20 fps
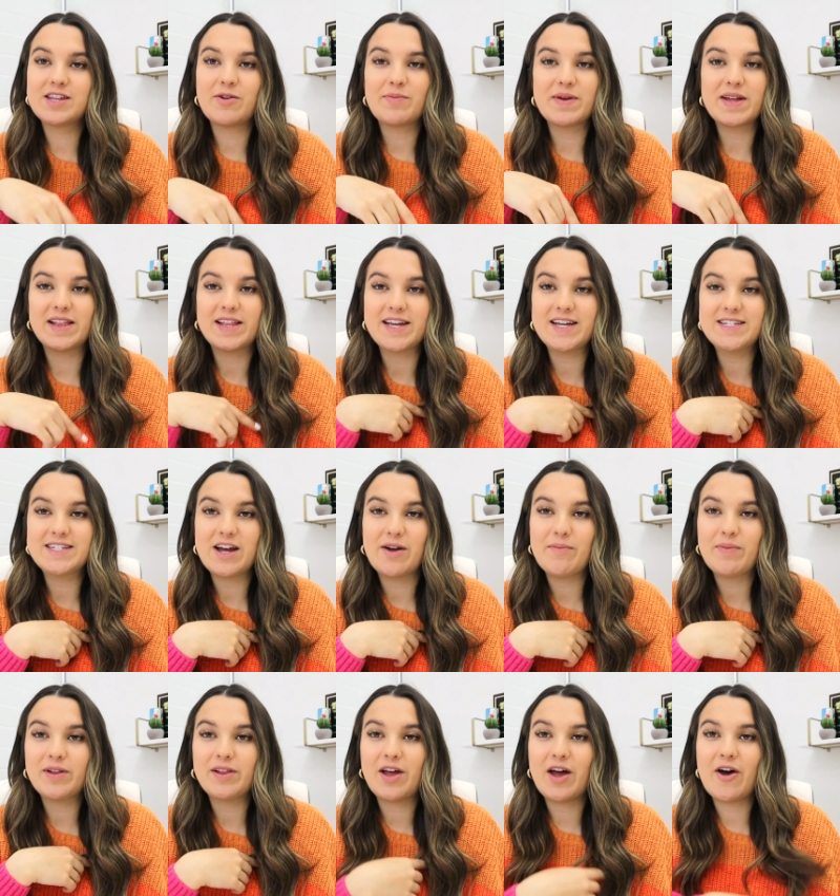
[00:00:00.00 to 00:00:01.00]
They'll be linked
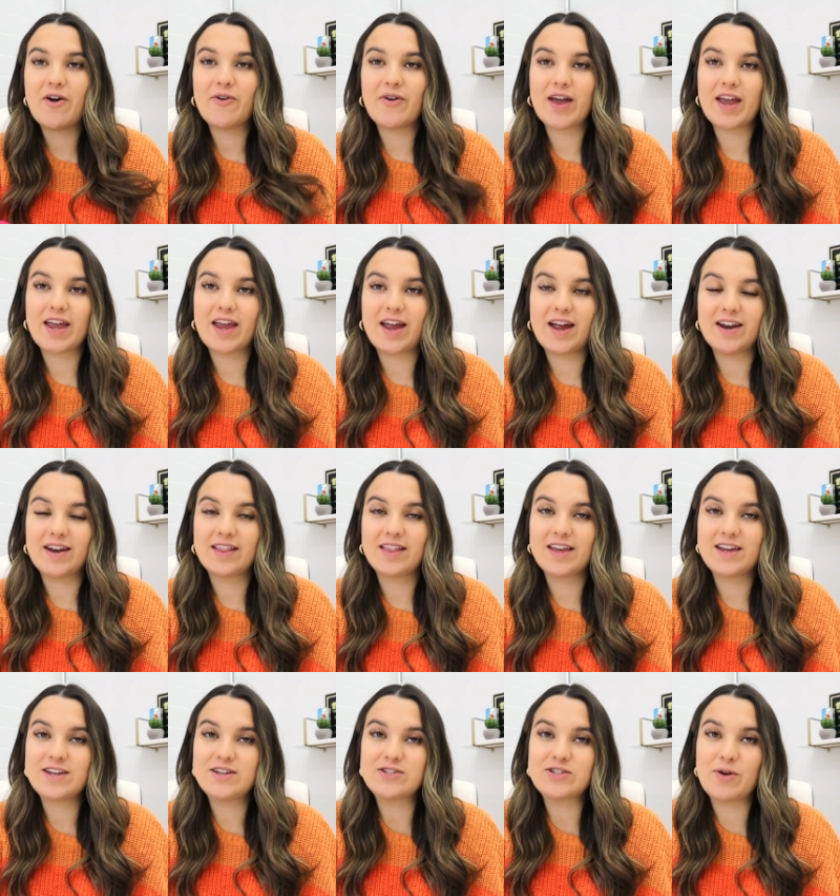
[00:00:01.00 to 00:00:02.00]
down below. And
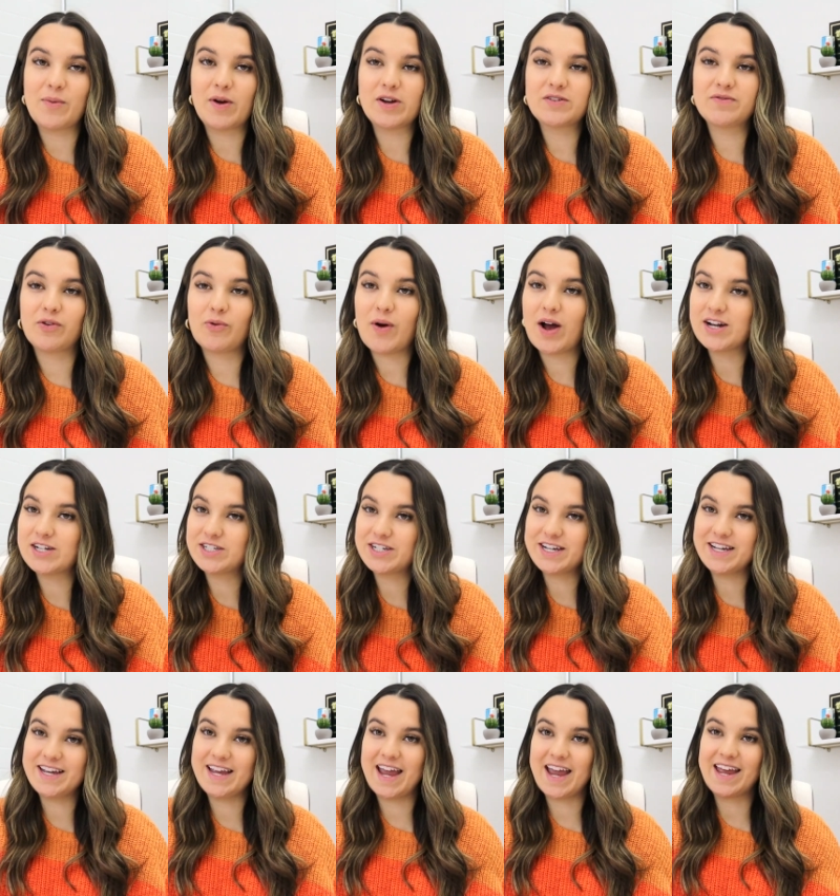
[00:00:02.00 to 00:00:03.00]
thank you so much for
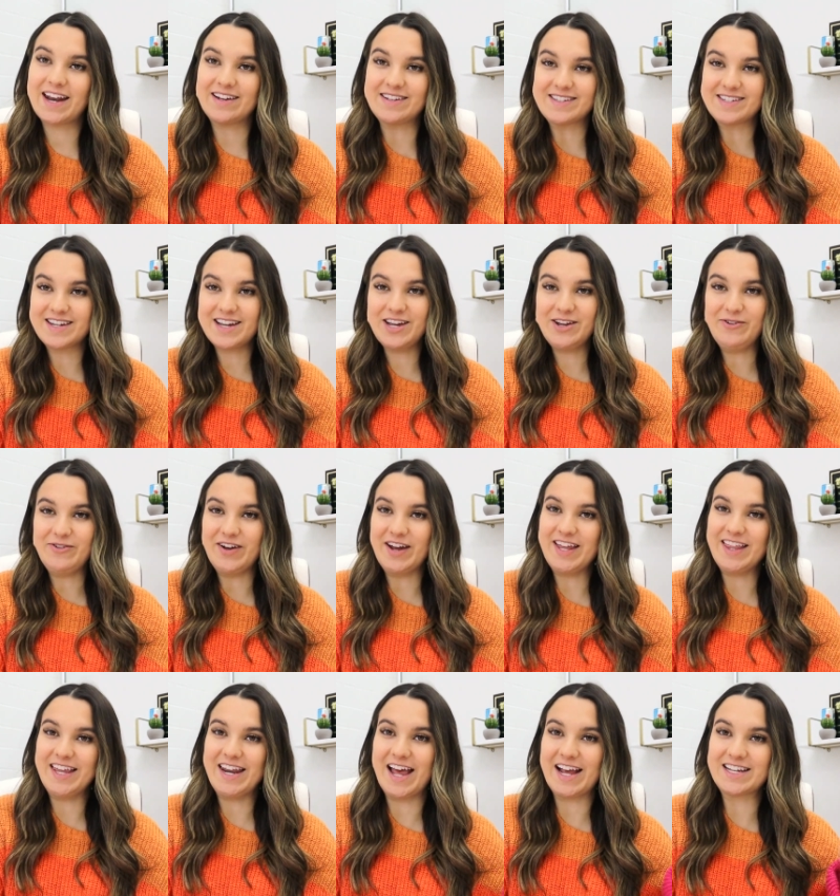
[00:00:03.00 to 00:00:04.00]
watching, and I'll see you
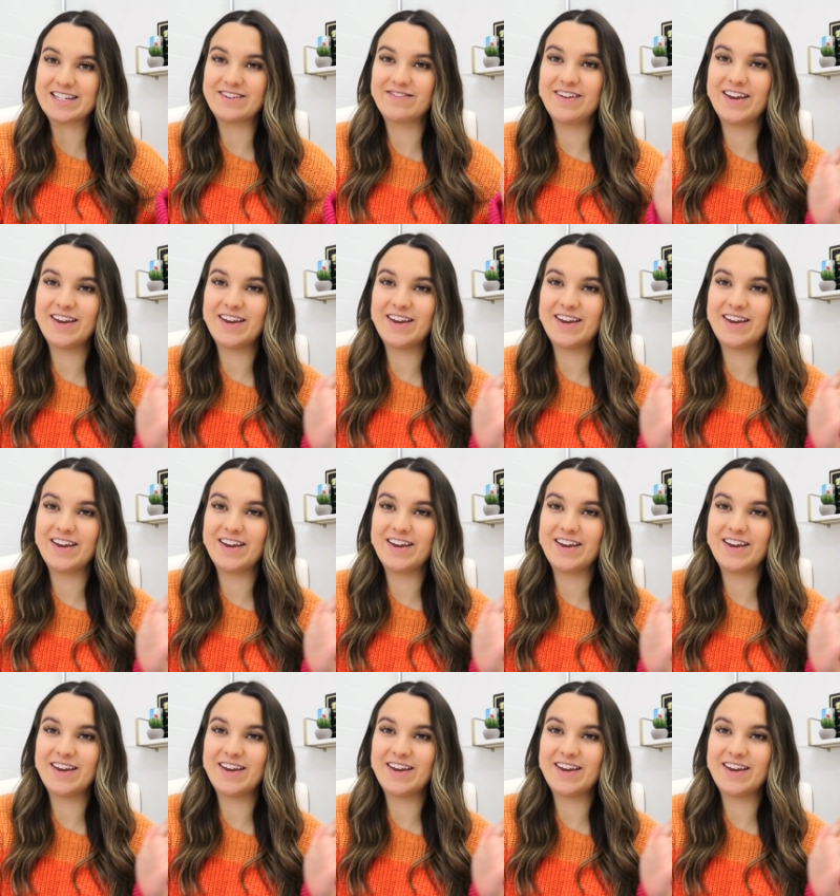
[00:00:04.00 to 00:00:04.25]
in the next